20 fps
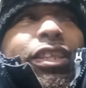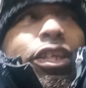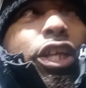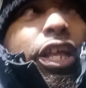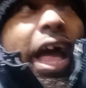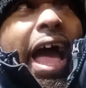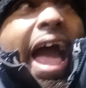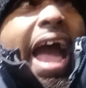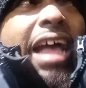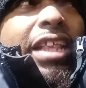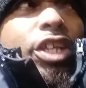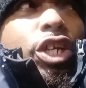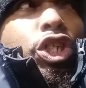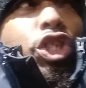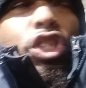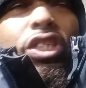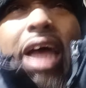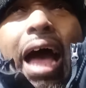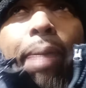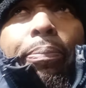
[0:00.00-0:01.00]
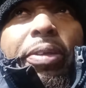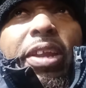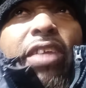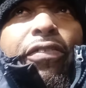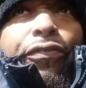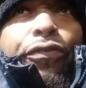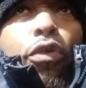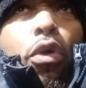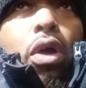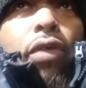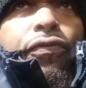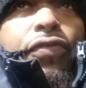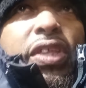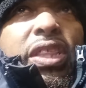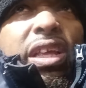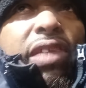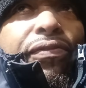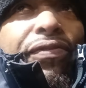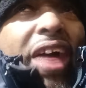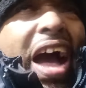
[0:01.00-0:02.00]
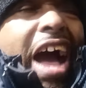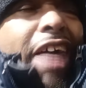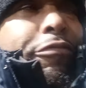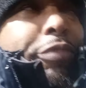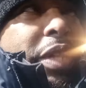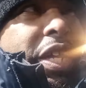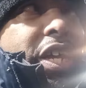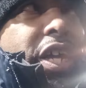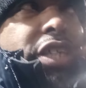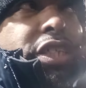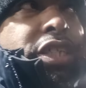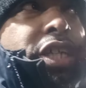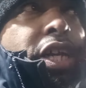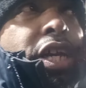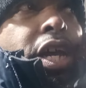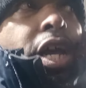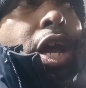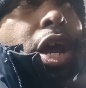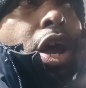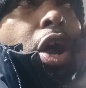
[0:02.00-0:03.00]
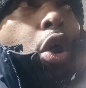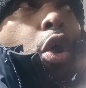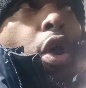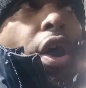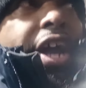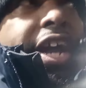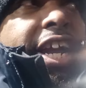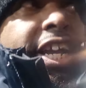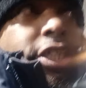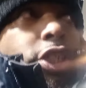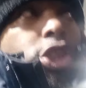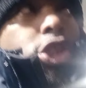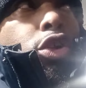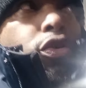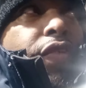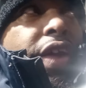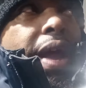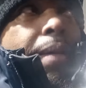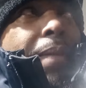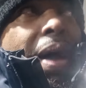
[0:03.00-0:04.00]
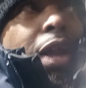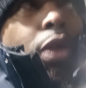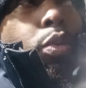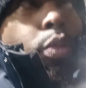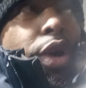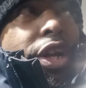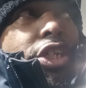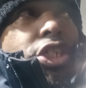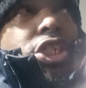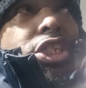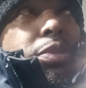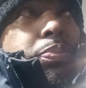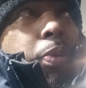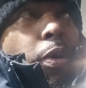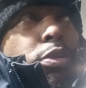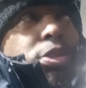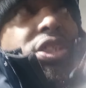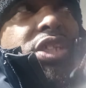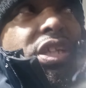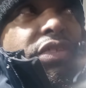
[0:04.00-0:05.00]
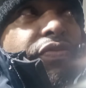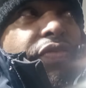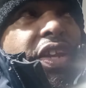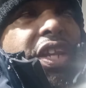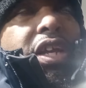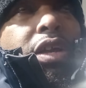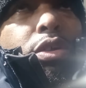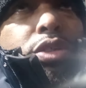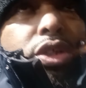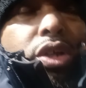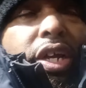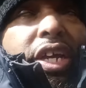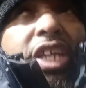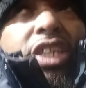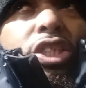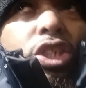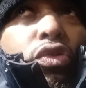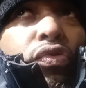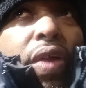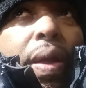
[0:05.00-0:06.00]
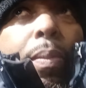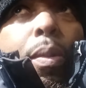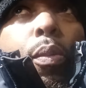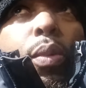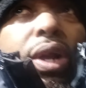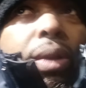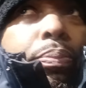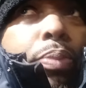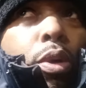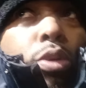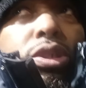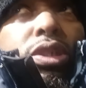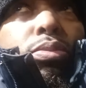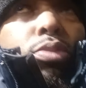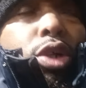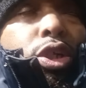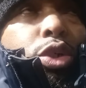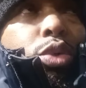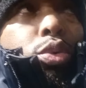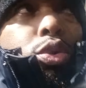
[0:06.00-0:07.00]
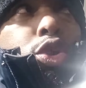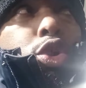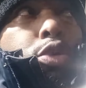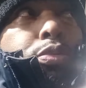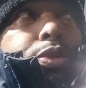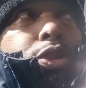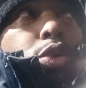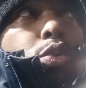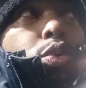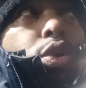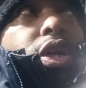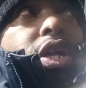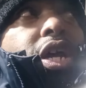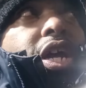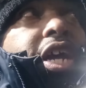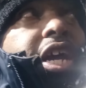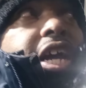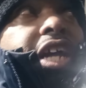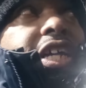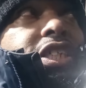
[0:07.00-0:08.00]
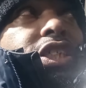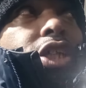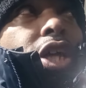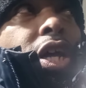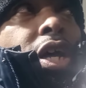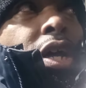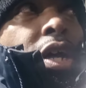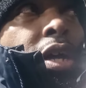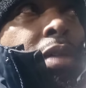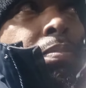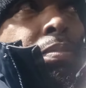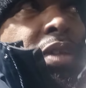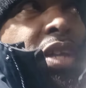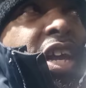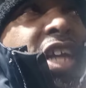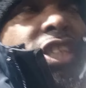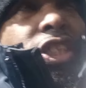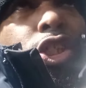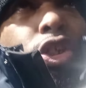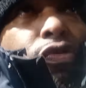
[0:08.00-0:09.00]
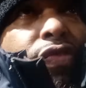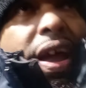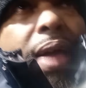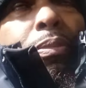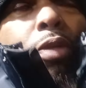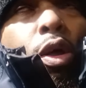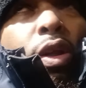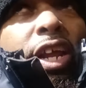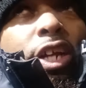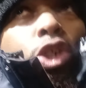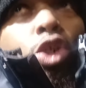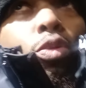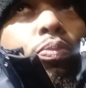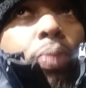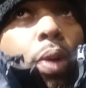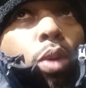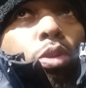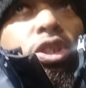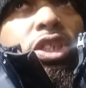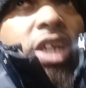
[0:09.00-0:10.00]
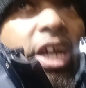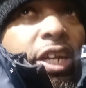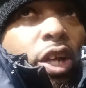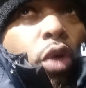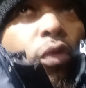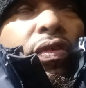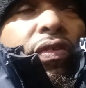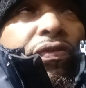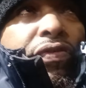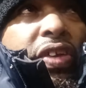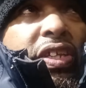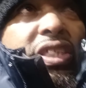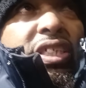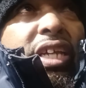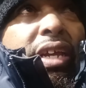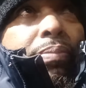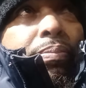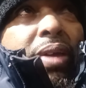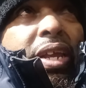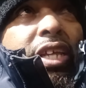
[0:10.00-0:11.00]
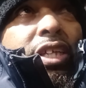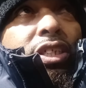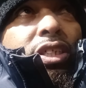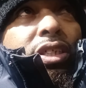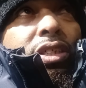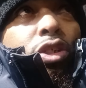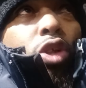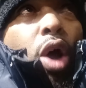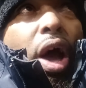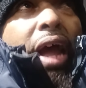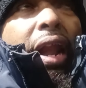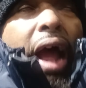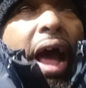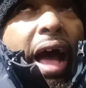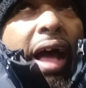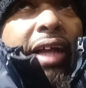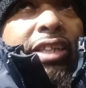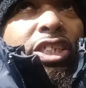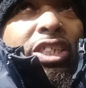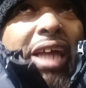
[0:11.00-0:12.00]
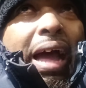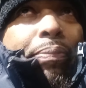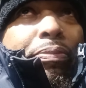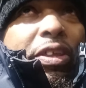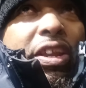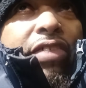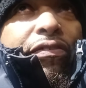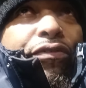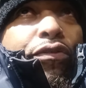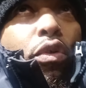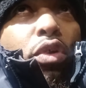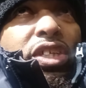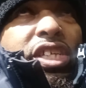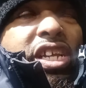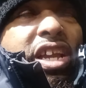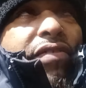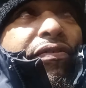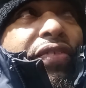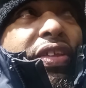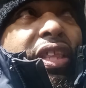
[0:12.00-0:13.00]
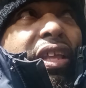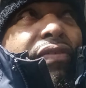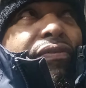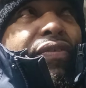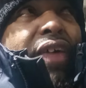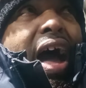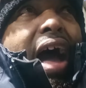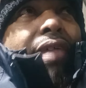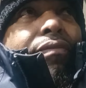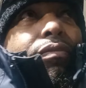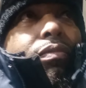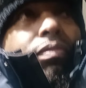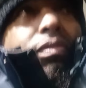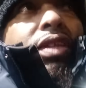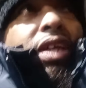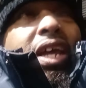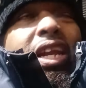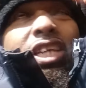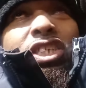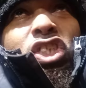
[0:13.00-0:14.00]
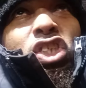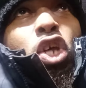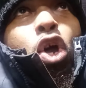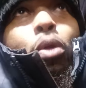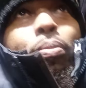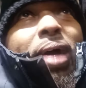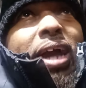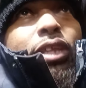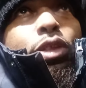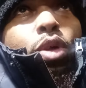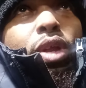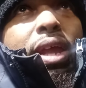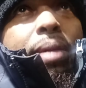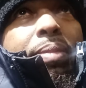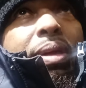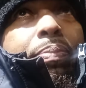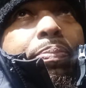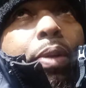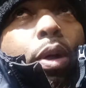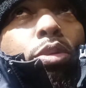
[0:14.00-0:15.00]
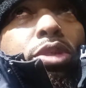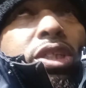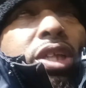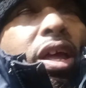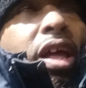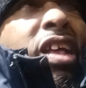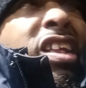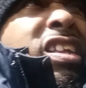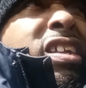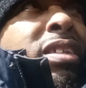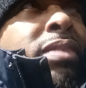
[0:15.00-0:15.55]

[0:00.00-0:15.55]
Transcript: had to I had to stop it at 4:55 because on Instagram I don't want to just post these videos on Instagram. I want to post them on YouTube too. Insta Instagram don't let you post nothing over 15 minutes, so I, I stopped it at 14:55, and it still might don't let me post it.